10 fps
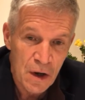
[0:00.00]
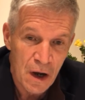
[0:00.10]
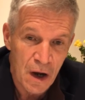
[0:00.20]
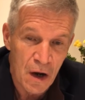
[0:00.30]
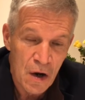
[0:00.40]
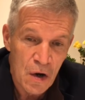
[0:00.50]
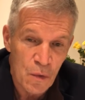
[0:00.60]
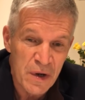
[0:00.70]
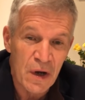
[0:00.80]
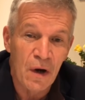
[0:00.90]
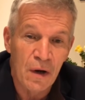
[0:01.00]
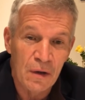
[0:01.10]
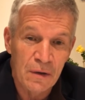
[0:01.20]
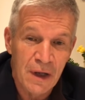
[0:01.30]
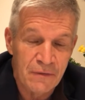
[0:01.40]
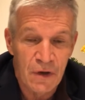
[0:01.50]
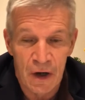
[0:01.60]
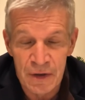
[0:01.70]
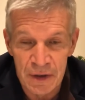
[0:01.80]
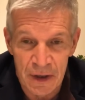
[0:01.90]
uh, we all have
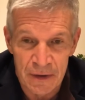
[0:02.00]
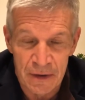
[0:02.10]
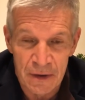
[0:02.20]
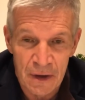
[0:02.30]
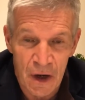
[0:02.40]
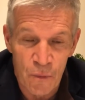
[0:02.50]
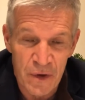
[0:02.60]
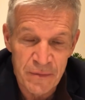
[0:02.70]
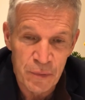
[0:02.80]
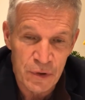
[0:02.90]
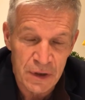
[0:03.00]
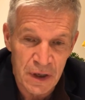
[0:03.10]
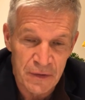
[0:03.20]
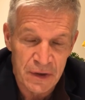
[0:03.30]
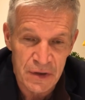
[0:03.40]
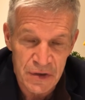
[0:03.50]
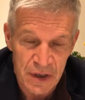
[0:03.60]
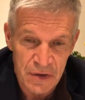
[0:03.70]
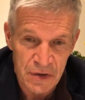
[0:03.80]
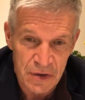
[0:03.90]
got together and we've put together
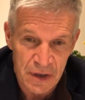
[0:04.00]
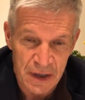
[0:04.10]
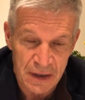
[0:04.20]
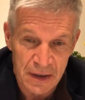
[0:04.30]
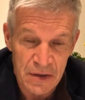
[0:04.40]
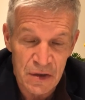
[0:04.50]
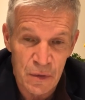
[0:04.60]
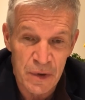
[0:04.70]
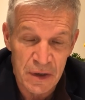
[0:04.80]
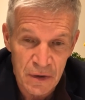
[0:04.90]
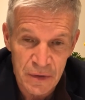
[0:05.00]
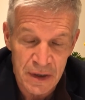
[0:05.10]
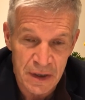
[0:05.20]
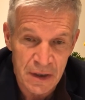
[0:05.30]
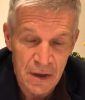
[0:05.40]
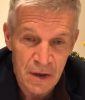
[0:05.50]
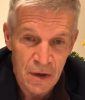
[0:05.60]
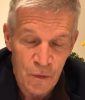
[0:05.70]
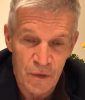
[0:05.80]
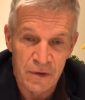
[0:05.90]
consensus guidelines that we agree
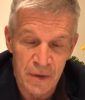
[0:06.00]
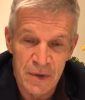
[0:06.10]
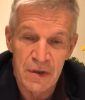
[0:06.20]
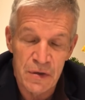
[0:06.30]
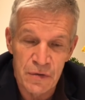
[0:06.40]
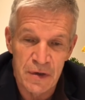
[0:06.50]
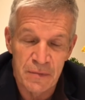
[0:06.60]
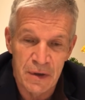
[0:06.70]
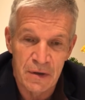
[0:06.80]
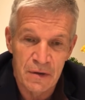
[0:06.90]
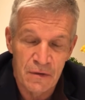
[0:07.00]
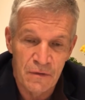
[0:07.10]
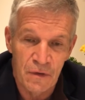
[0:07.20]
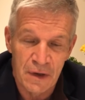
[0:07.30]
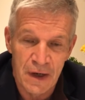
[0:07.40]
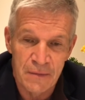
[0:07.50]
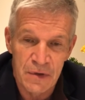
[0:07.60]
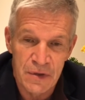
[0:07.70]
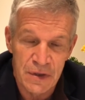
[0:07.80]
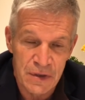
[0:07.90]
with limited treatment for Lyme
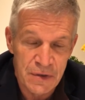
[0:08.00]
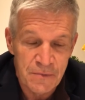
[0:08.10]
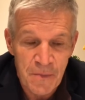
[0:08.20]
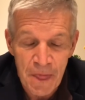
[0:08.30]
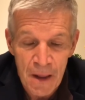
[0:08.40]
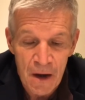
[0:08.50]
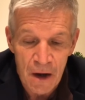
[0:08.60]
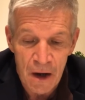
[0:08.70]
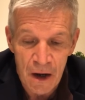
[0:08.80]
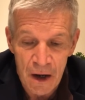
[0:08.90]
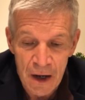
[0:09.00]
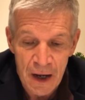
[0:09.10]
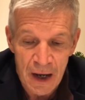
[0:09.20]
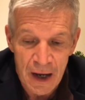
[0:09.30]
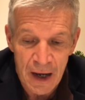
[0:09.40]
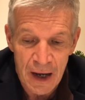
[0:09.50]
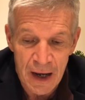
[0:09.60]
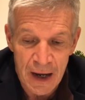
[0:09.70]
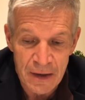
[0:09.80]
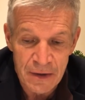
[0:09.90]
disease. Uh,
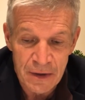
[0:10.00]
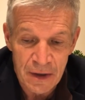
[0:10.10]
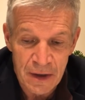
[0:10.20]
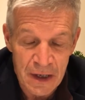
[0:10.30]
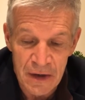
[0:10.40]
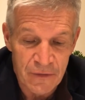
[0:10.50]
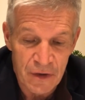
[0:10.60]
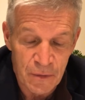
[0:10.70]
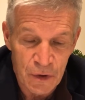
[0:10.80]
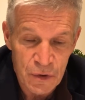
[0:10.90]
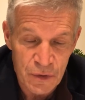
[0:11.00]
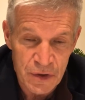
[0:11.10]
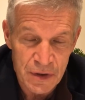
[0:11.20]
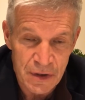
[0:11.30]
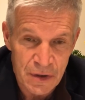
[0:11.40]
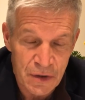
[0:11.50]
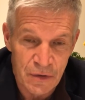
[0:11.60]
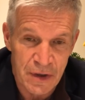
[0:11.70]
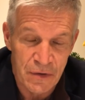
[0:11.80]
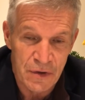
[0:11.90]
and even the most recent
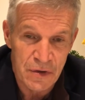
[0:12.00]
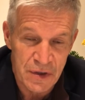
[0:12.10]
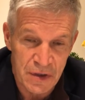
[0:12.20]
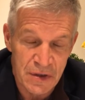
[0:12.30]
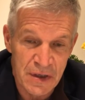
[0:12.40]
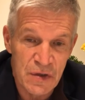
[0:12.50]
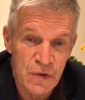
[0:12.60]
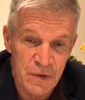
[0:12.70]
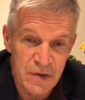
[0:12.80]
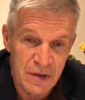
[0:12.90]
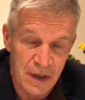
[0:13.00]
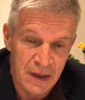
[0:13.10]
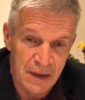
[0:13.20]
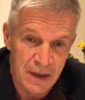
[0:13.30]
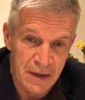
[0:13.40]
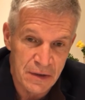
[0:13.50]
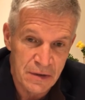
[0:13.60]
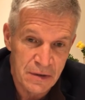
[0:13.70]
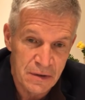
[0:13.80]
2016 Swiss guidelines